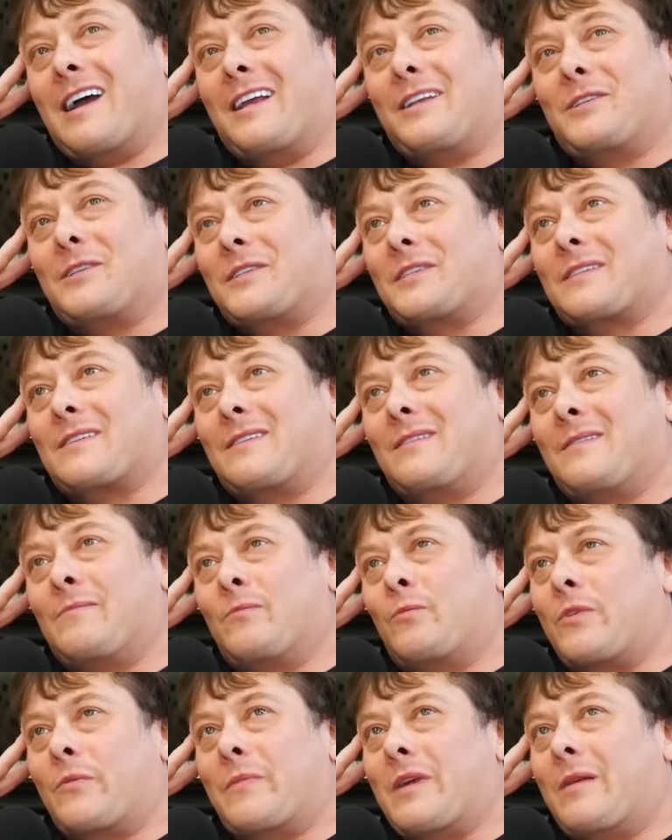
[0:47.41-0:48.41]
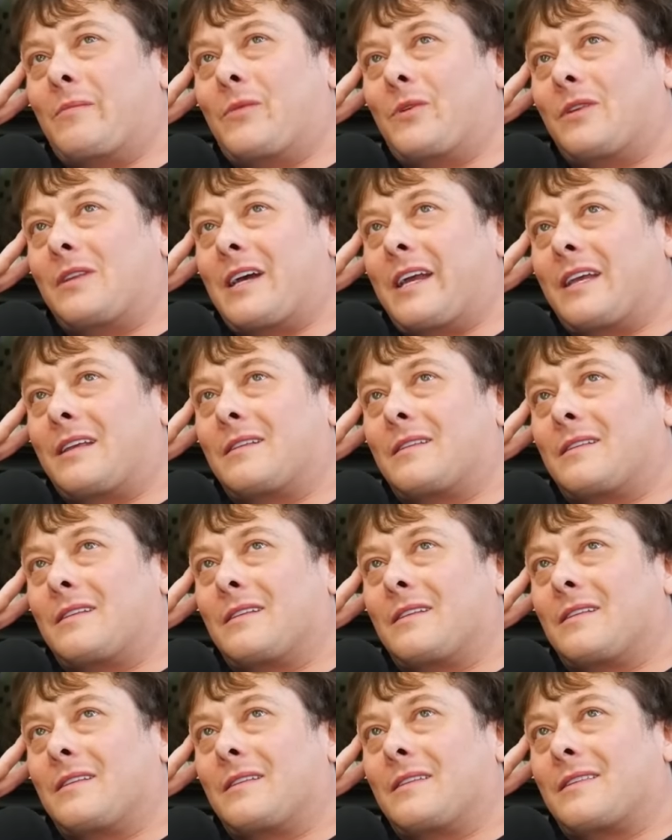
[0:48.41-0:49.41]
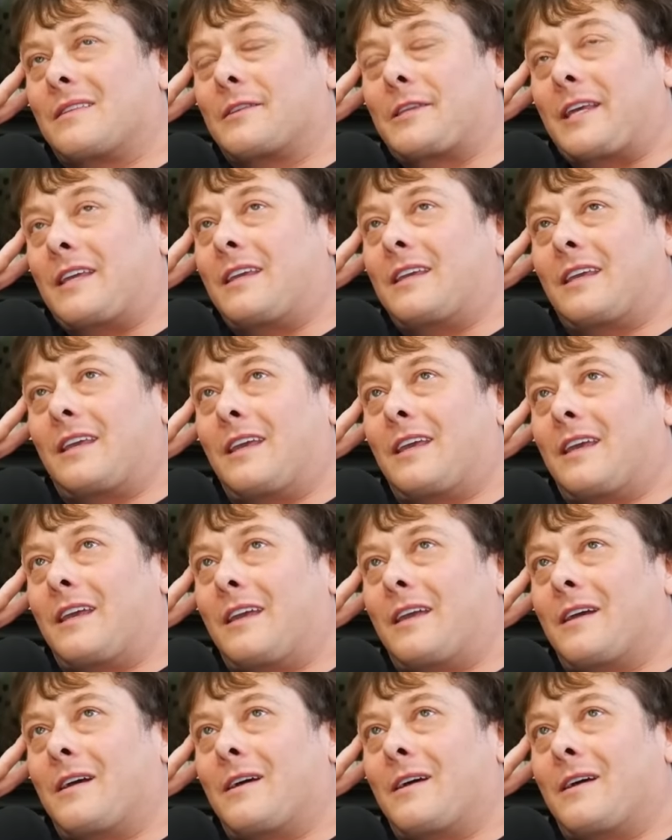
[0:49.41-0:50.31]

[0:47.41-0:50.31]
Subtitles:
I just remember, like, thinking,